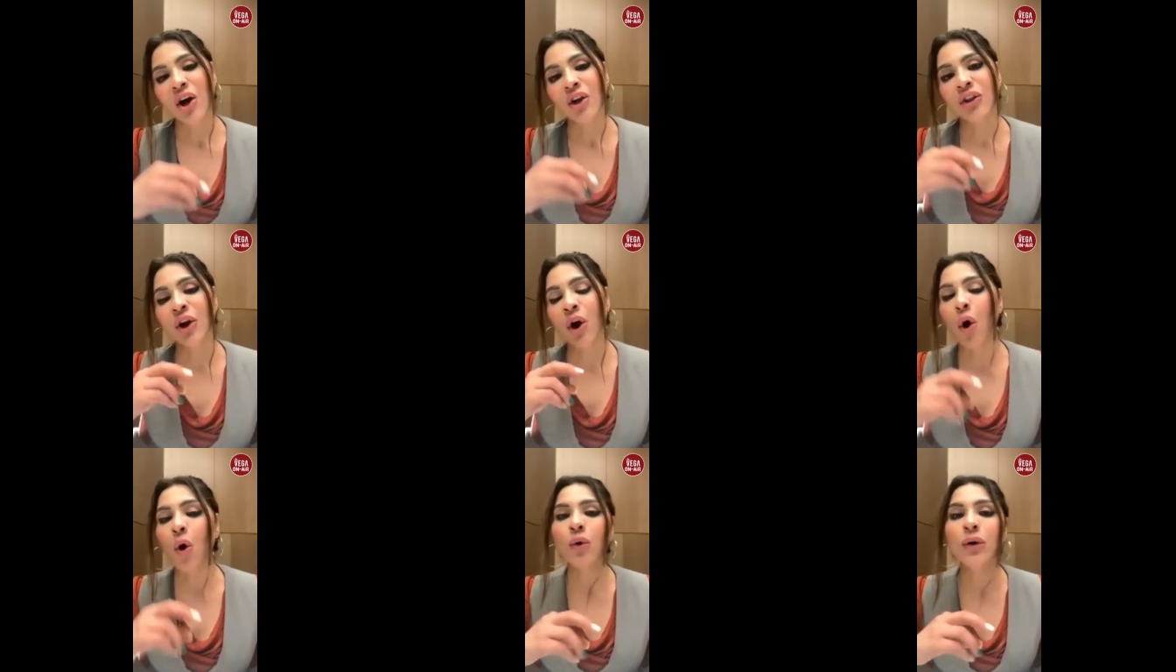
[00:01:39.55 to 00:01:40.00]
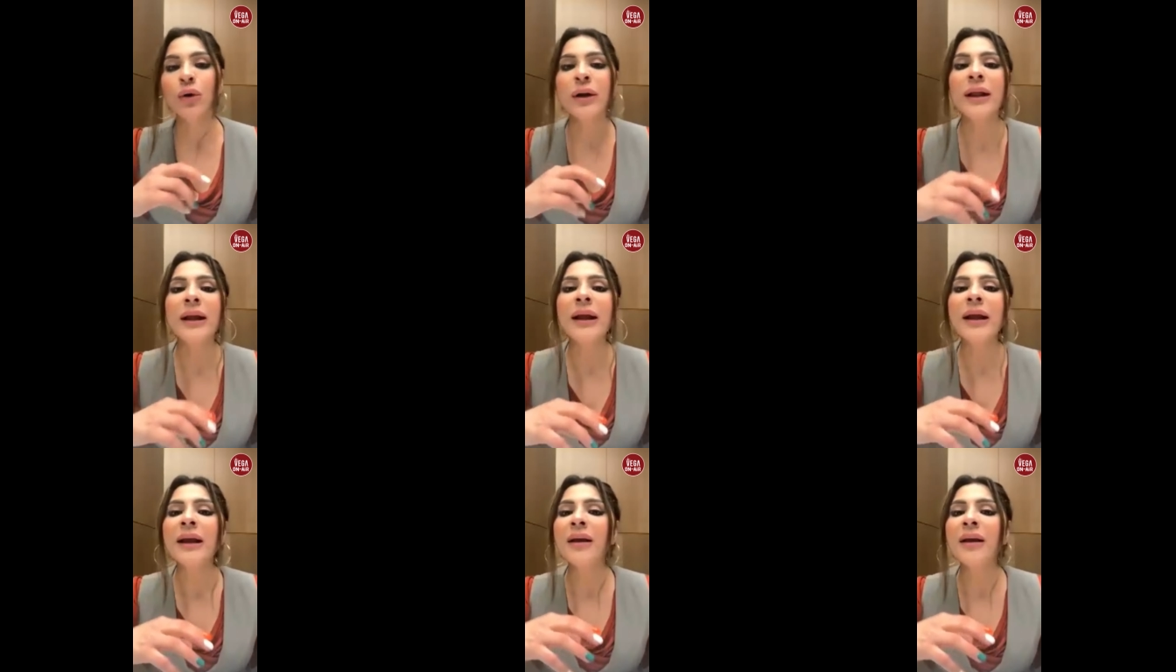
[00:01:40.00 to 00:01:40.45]
the
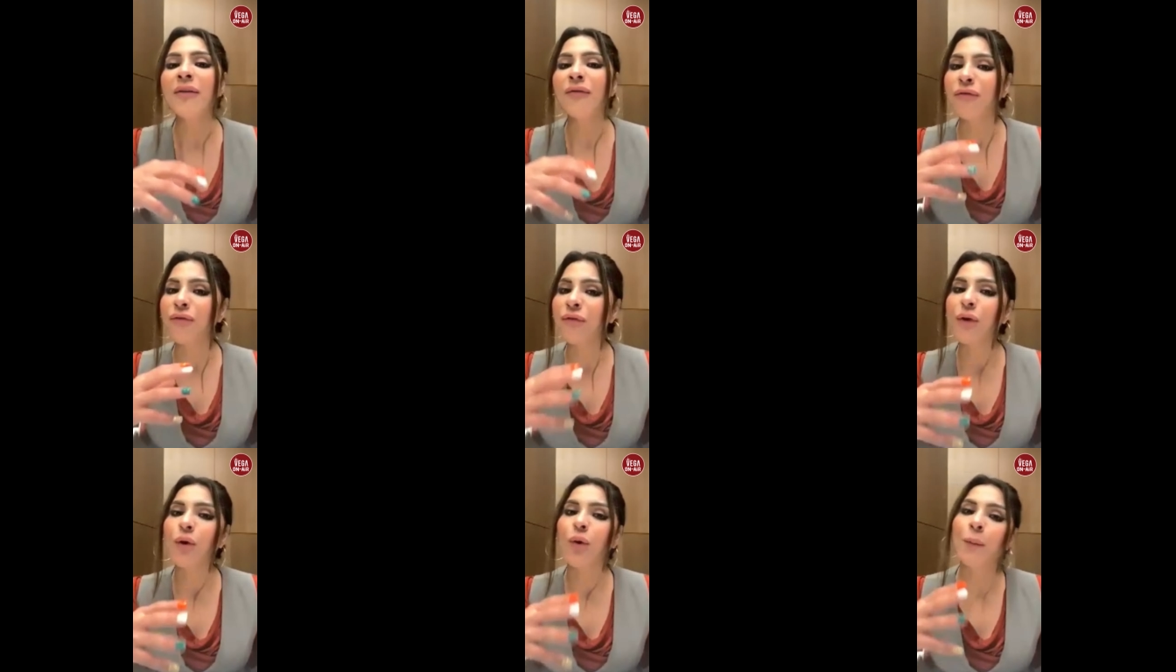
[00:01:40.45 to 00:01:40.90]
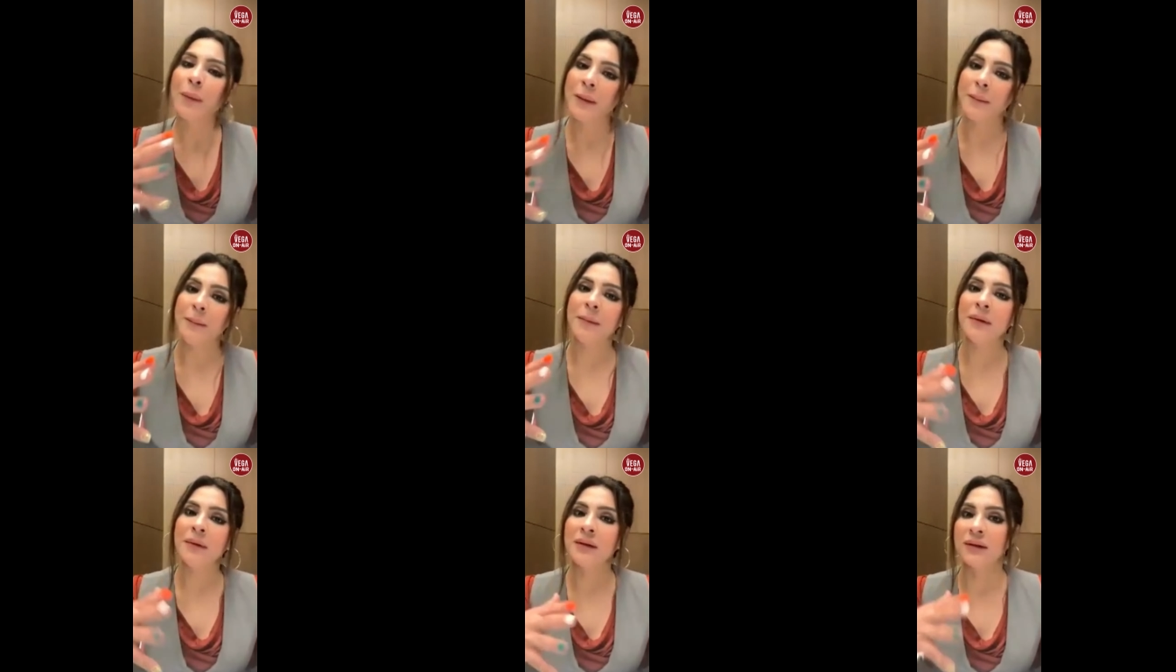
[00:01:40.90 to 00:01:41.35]
only few
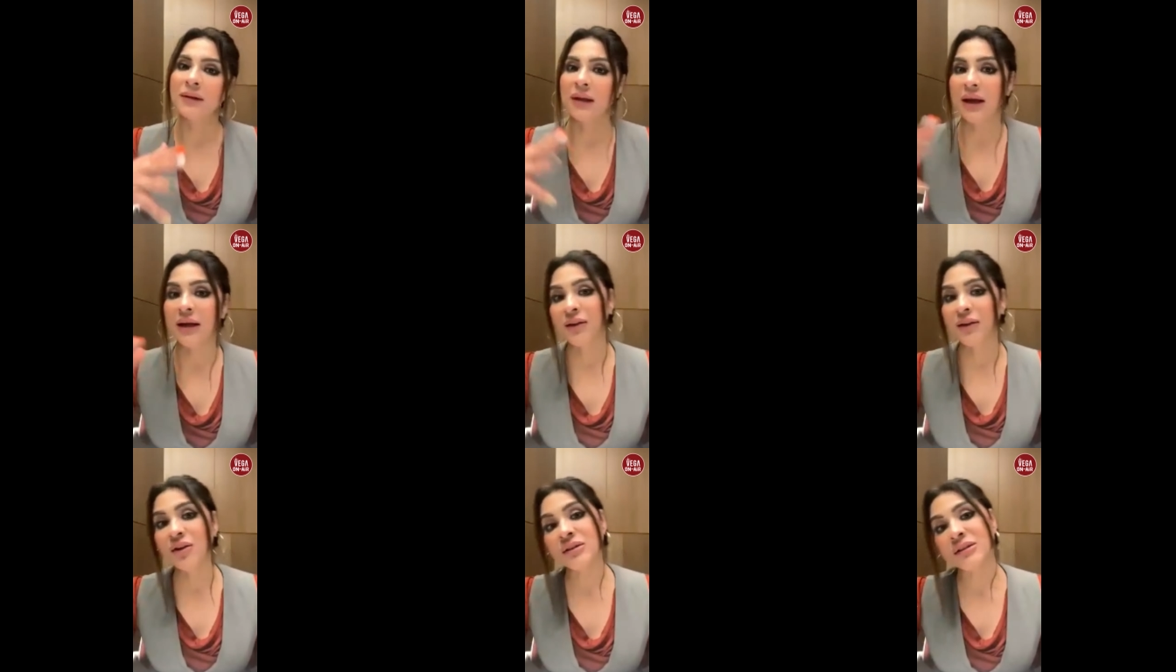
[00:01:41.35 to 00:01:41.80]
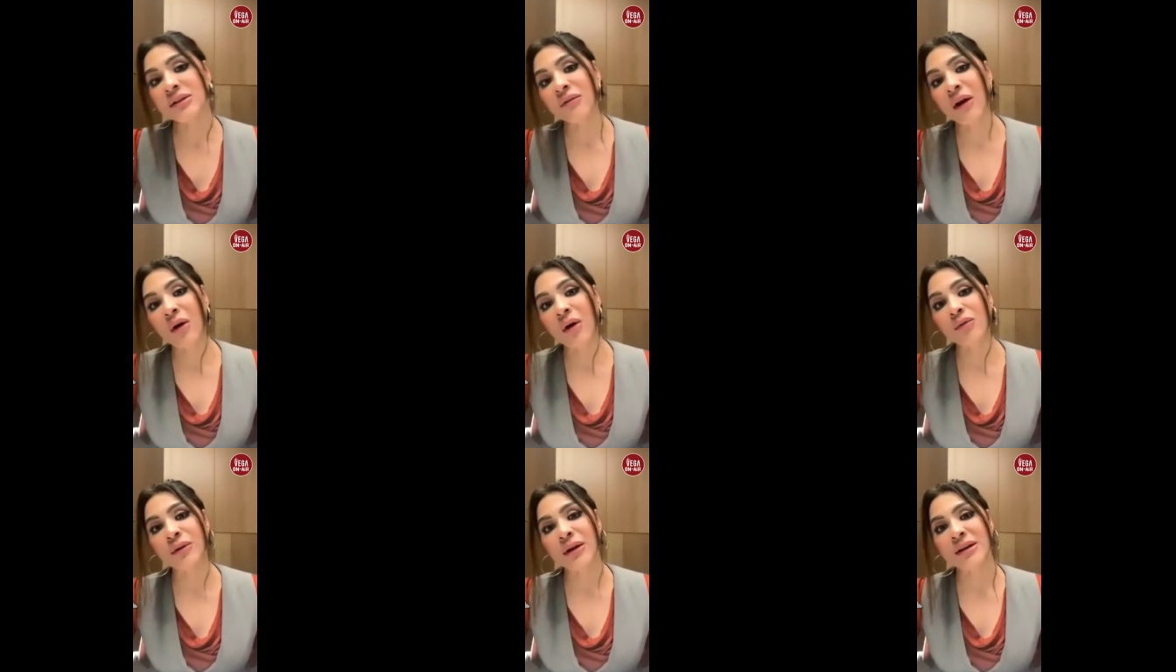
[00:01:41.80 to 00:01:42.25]
people in their
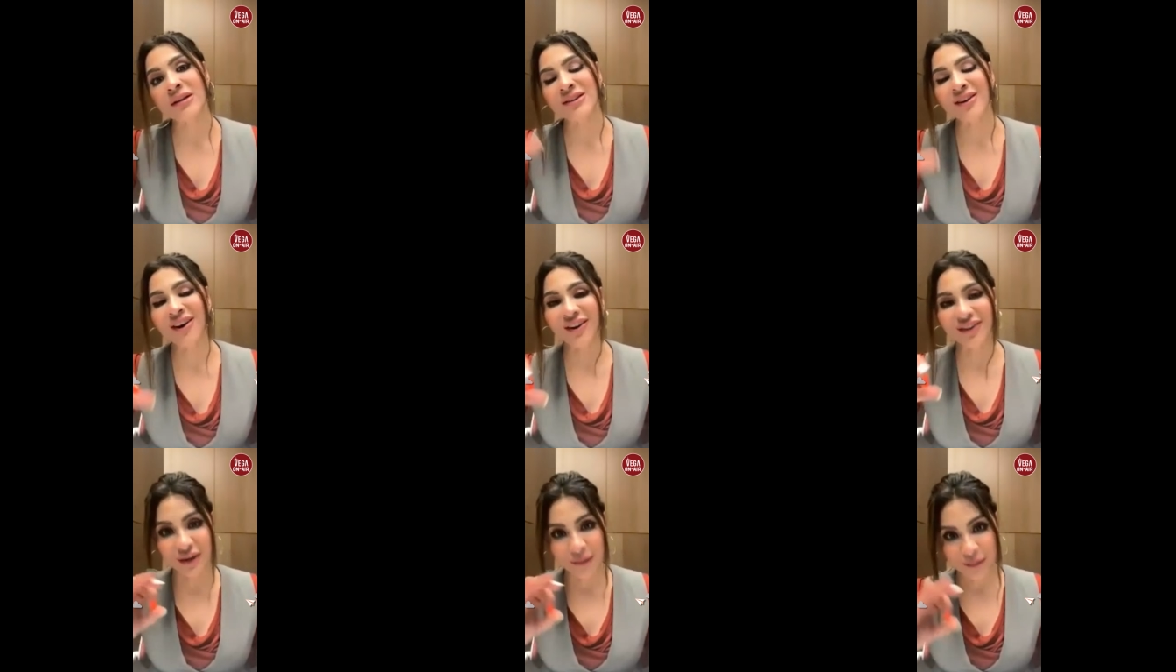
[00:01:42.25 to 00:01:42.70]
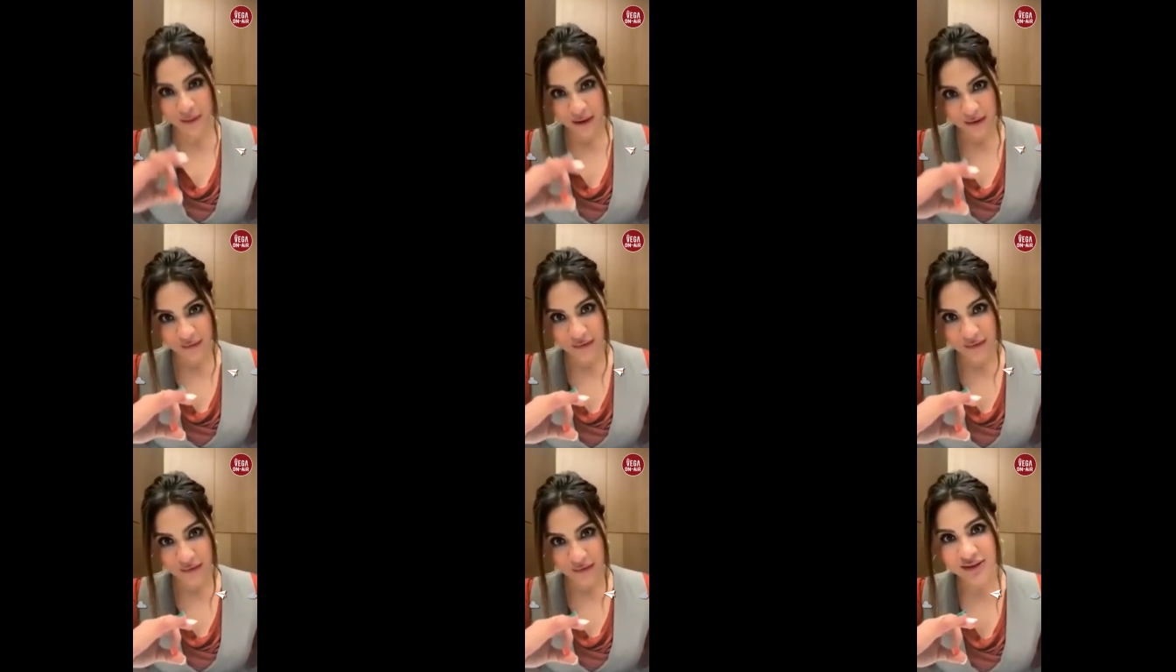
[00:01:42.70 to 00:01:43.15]
surroundings are their
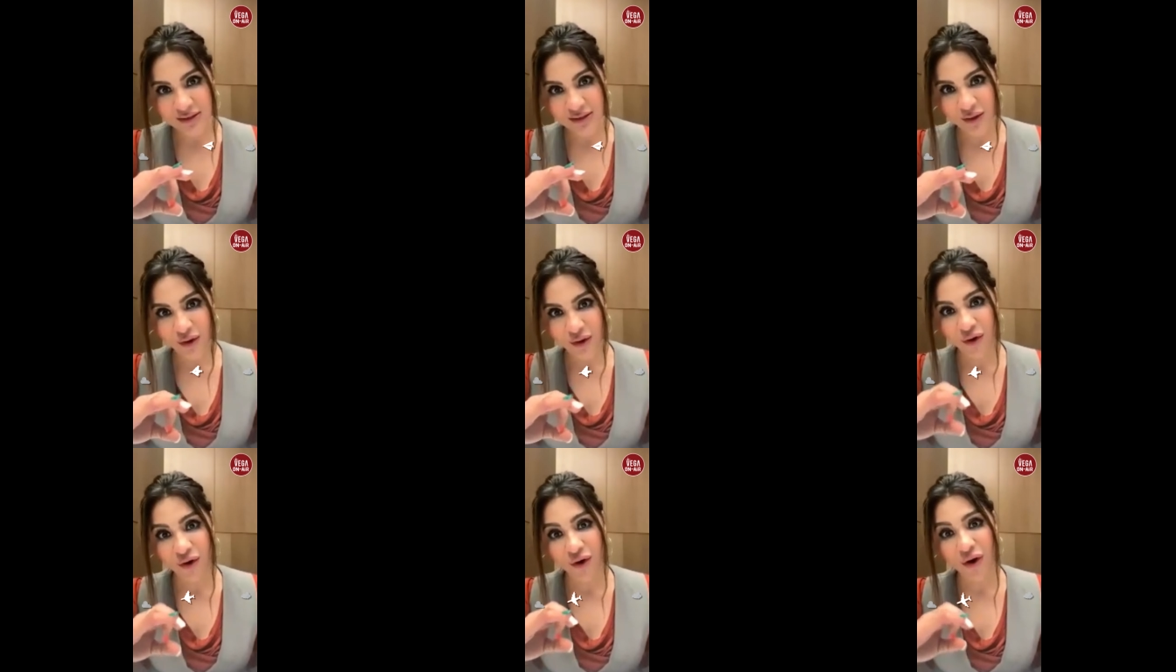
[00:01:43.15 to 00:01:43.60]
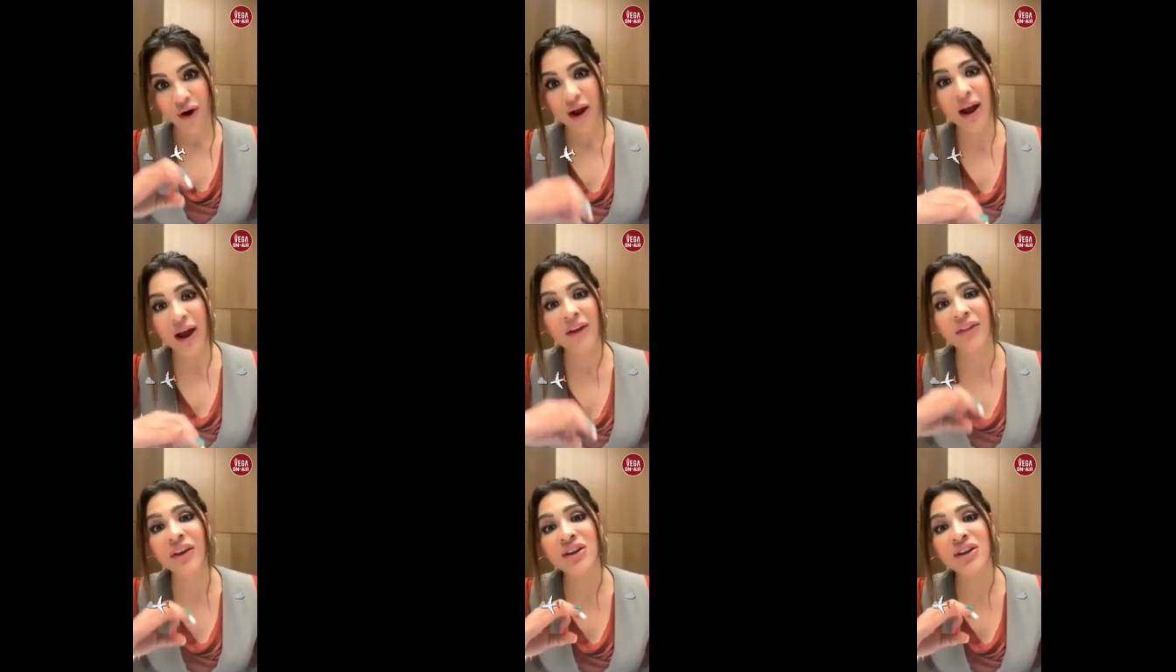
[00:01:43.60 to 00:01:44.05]
parents
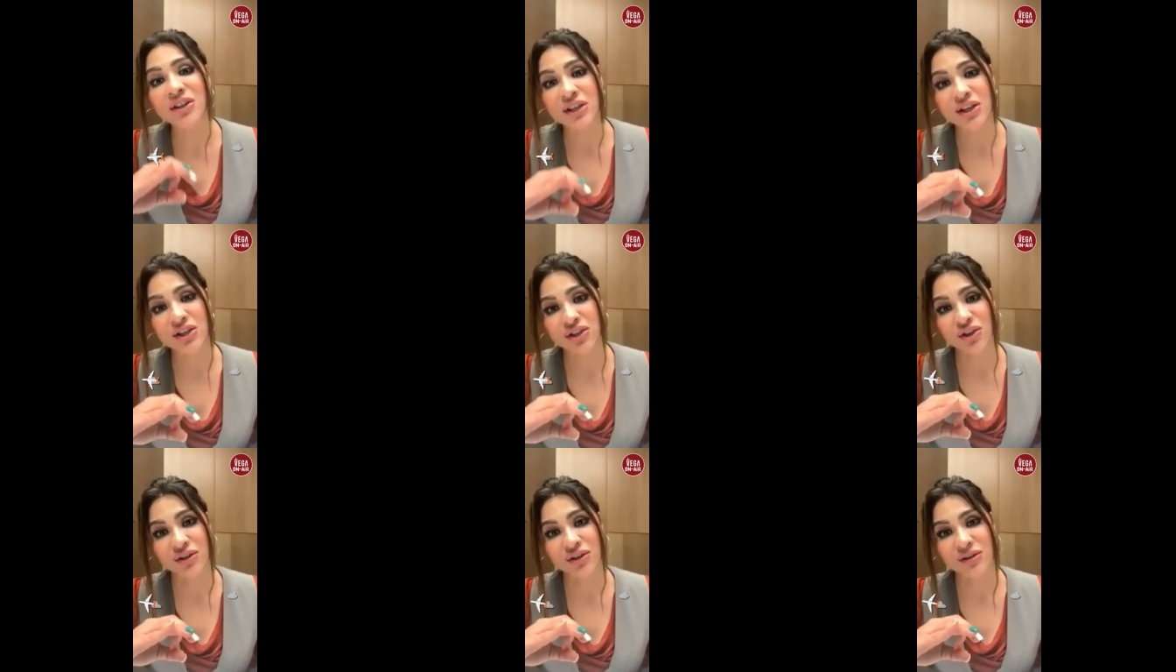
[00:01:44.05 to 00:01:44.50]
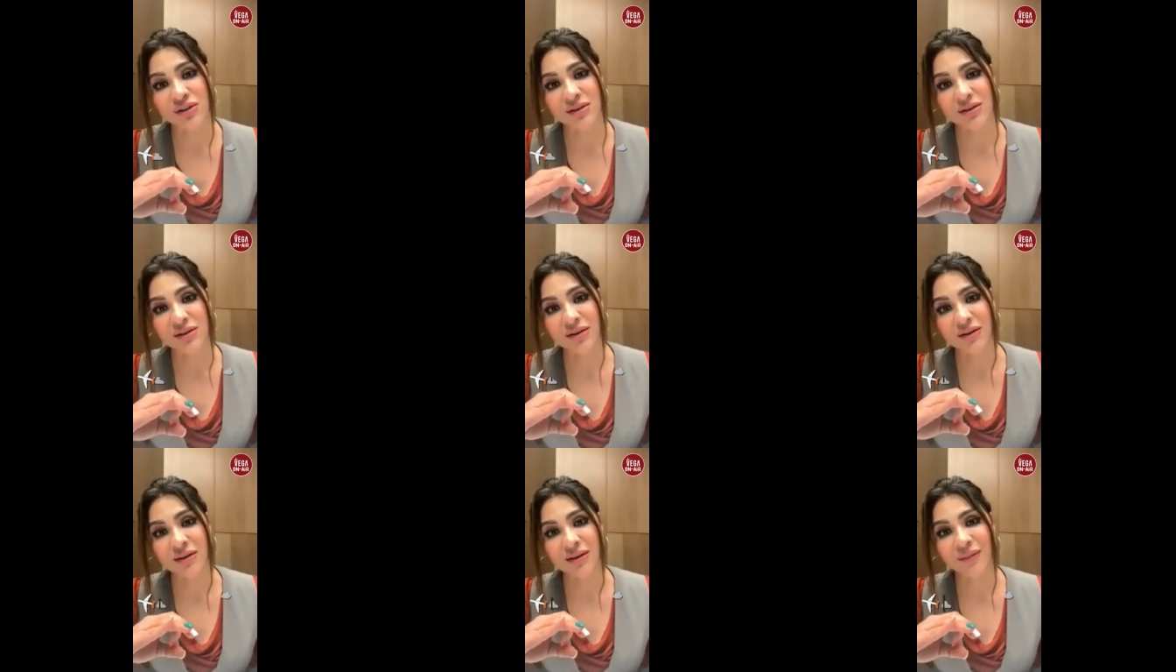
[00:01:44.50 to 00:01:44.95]
and their
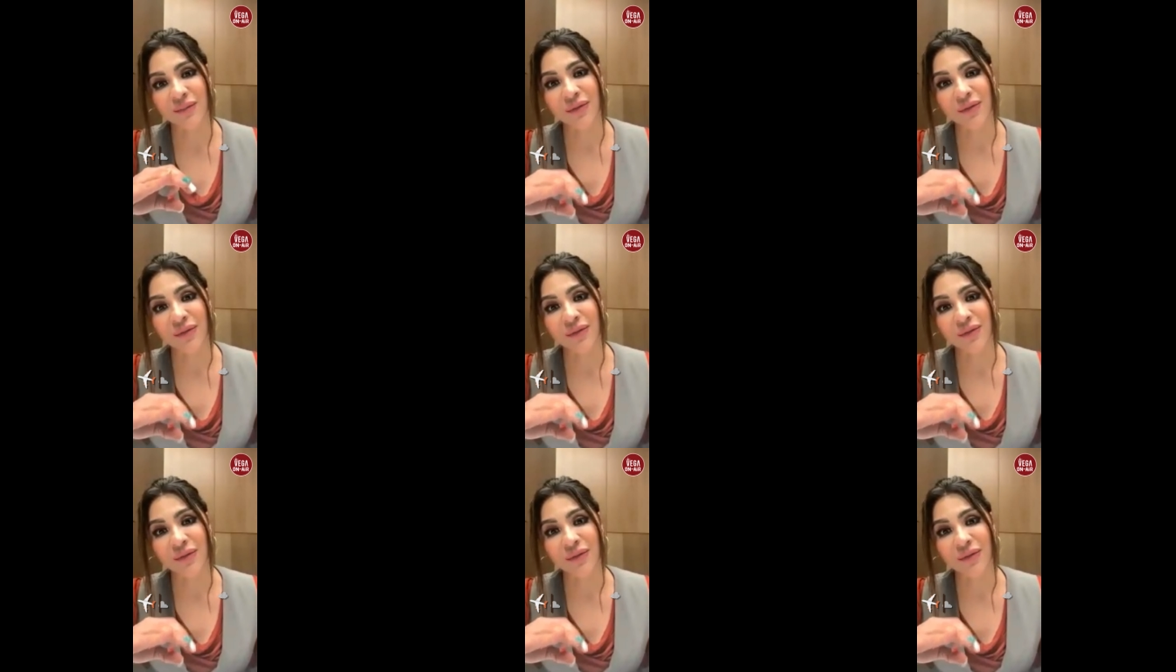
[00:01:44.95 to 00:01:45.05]
teachers,